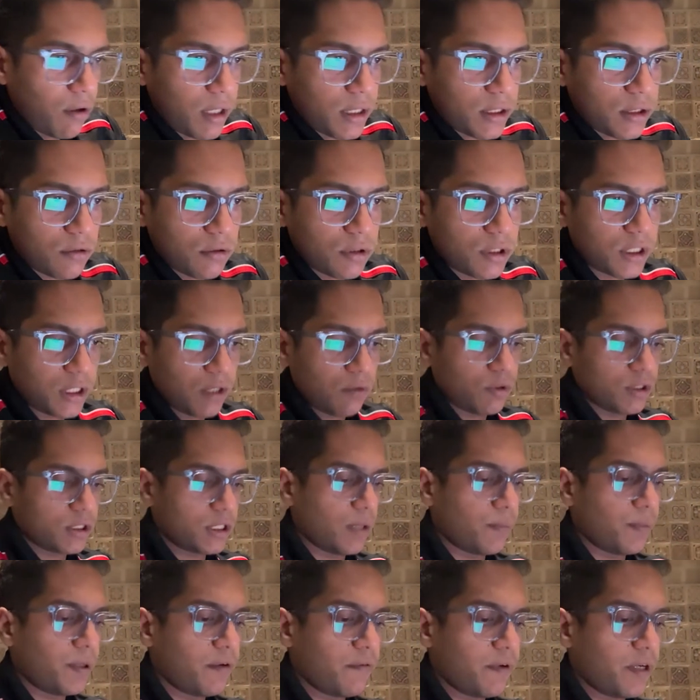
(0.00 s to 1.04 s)
Let's go see what's
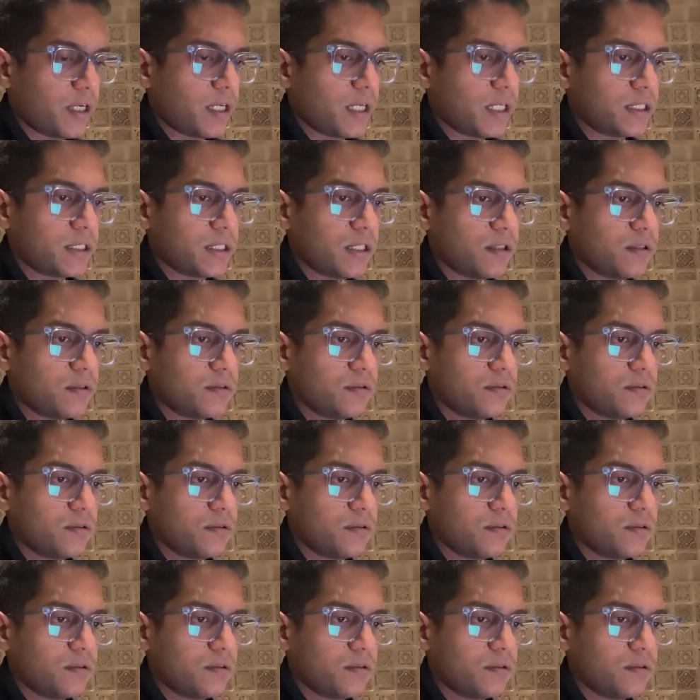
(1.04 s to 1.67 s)
happening with Tesla.